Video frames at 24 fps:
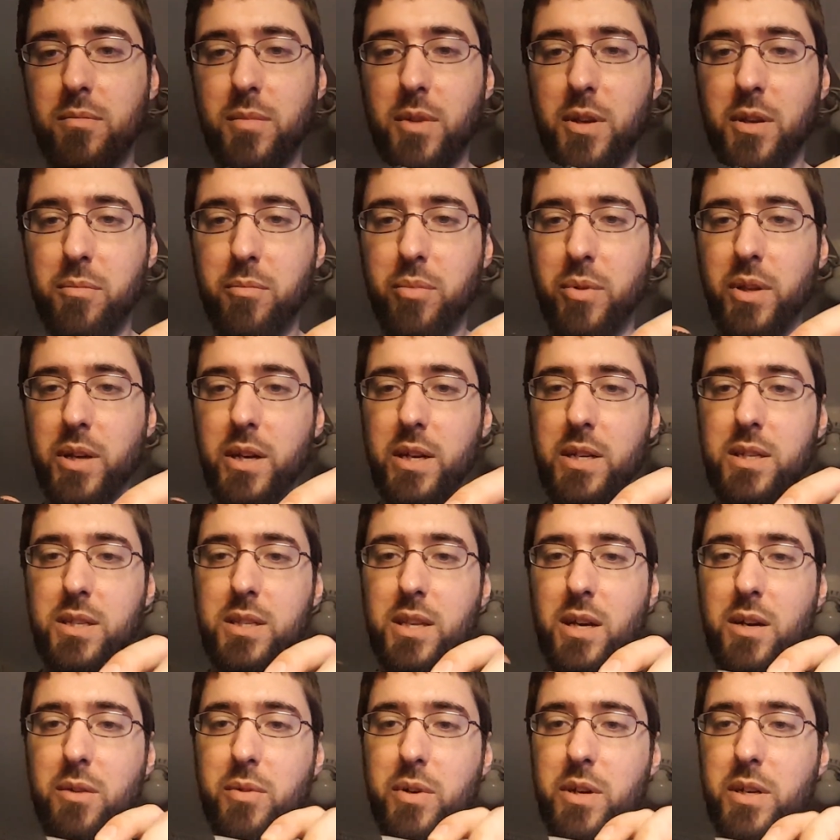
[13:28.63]
in place.
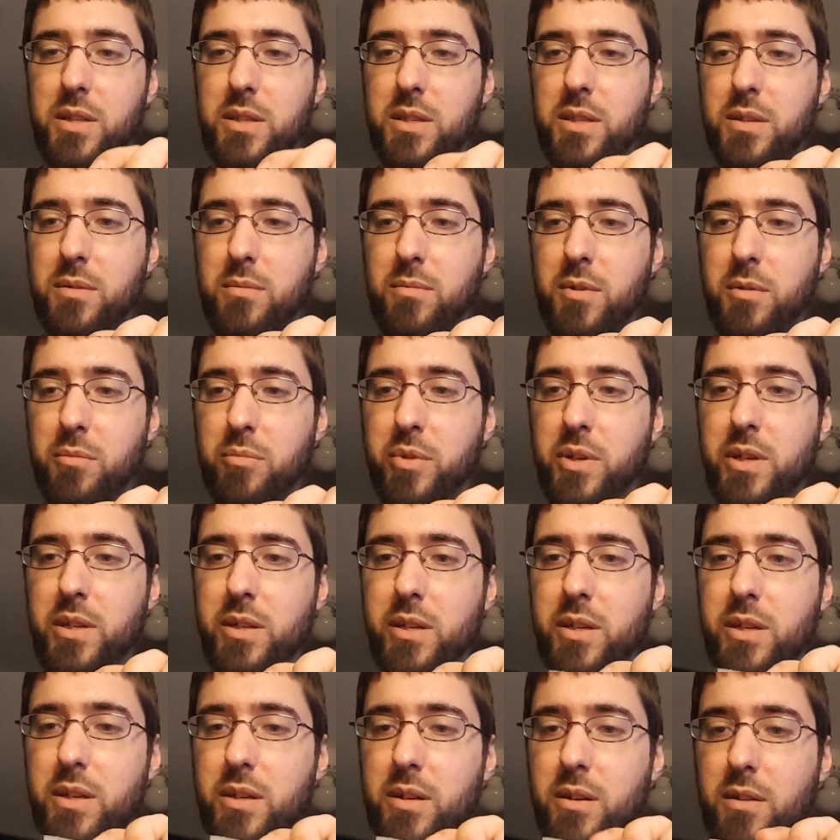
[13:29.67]
That way it's
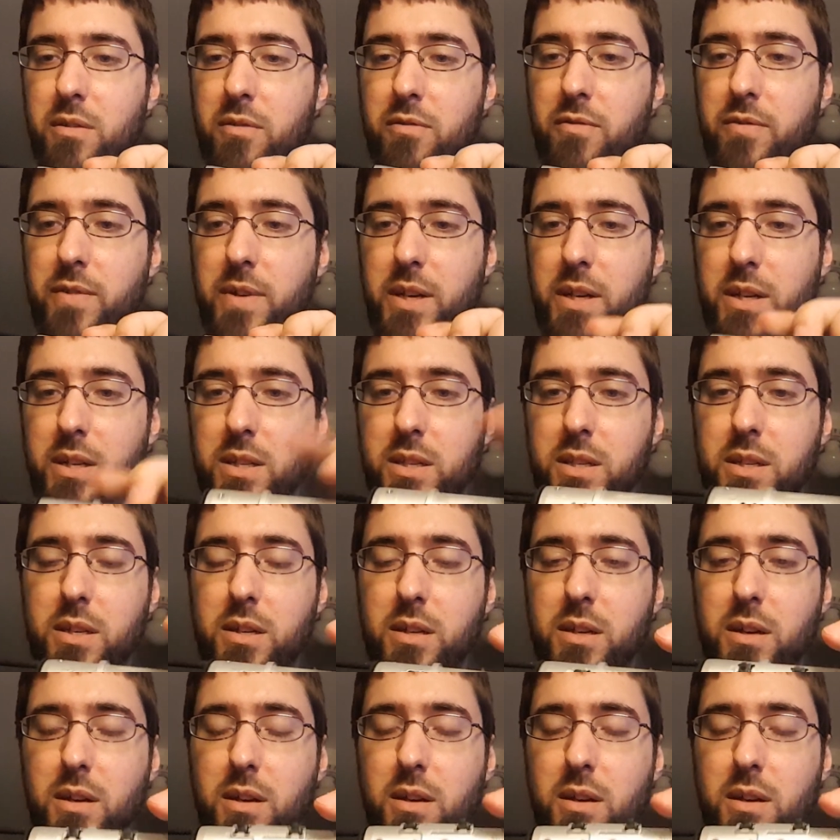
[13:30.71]
completely fixed.